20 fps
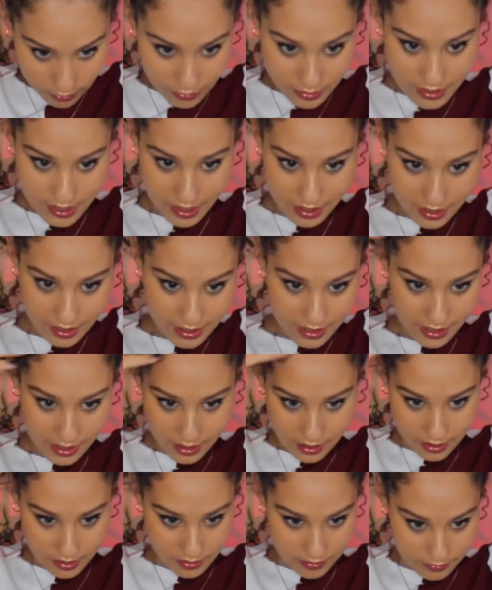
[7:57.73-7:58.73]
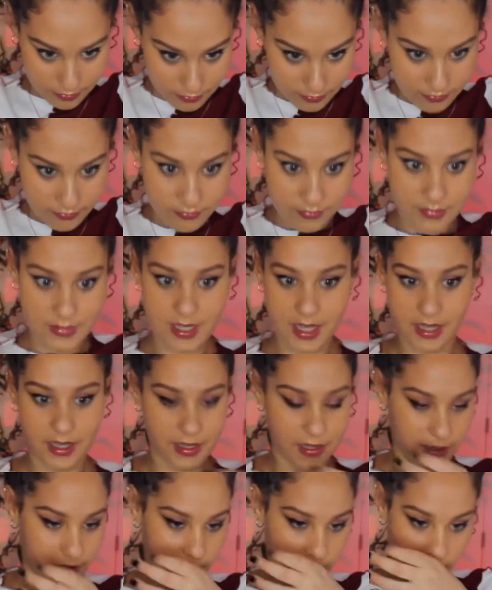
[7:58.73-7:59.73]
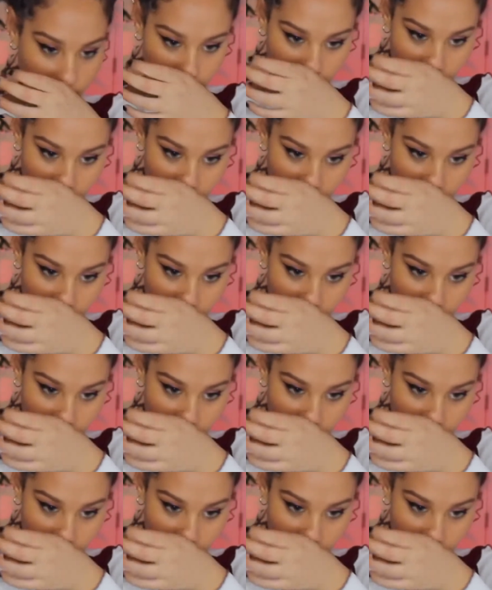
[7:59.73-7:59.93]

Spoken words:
or tuck it in,